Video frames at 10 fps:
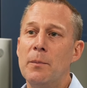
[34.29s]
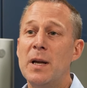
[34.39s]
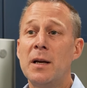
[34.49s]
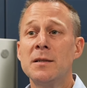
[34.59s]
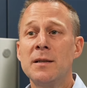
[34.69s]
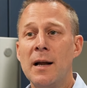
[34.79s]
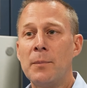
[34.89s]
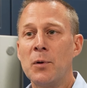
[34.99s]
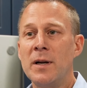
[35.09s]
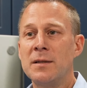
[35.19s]
Because it
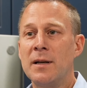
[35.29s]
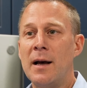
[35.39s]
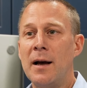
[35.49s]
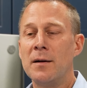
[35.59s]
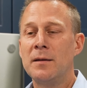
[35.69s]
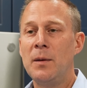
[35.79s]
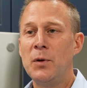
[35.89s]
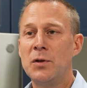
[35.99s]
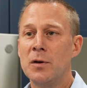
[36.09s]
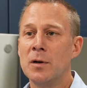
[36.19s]
operates at a higher
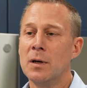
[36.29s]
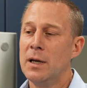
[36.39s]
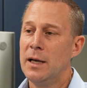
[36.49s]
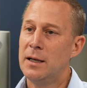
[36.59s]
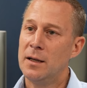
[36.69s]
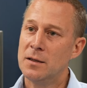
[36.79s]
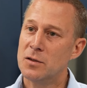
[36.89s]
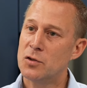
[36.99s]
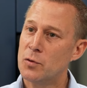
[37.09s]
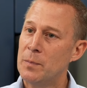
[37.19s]
temperature, it
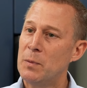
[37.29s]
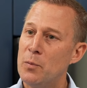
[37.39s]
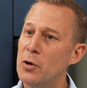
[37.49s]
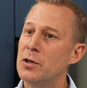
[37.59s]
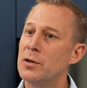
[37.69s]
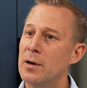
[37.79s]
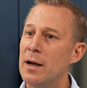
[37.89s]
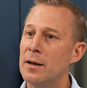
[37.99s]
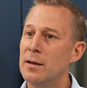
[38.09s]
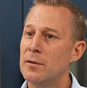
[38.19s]
doesn't strip the moisture
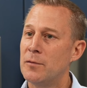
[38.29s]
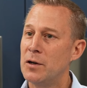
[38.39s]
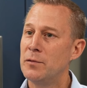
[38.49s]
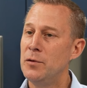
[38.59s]
out of the fresh